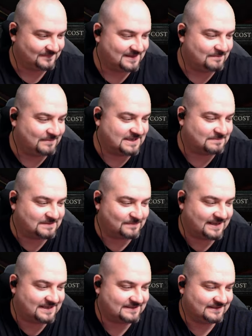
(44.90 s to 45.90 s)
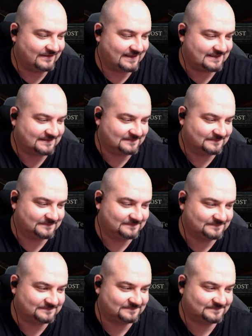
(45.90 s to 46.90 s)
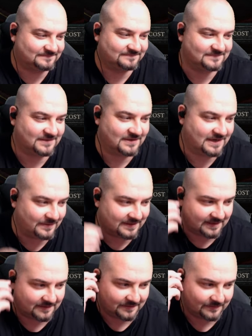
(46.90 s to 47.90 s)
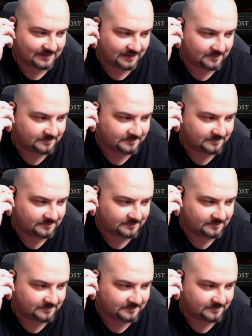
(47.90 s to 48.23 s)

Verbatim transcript: Bless, bless, bless. You ready? Well, here we go. Here we go.